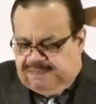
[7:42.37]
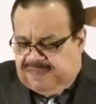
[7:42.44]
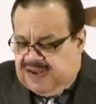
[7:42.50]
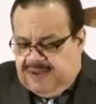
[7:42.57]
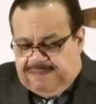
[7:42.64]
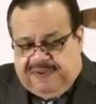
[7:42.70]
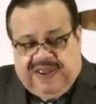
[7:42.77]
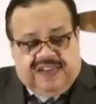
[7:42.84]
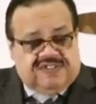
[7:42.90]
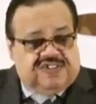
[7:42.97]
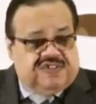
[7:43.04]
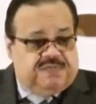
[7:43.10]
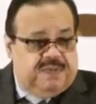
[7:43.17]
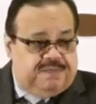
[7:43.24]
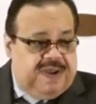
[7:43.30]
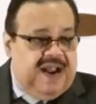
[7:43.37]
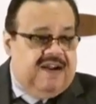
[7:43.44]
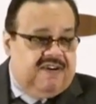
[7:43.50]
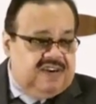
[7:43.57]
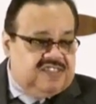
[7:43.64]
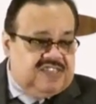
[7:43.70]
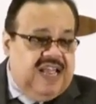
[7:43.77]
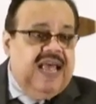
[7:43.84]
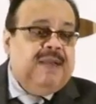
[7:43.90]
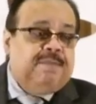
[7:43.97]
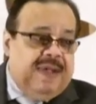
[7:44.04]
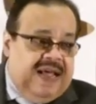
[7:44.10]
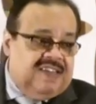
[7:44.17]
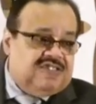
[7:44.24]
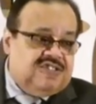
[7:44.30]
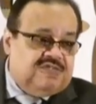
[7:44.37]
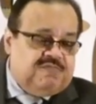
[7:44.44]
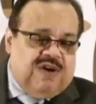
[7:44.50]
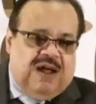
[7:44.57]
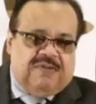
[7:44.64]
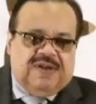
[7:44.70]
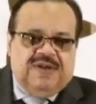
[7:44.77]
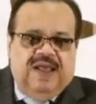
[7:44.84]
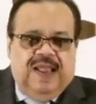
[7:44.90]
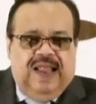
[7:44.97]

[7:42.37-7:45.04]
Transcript: not pastors, but parents and pastors probably